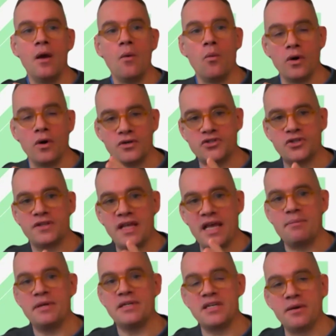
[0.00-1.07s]
what should they
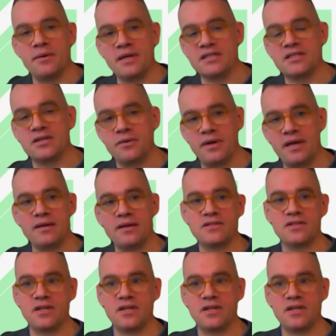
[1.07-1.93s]
be doing to it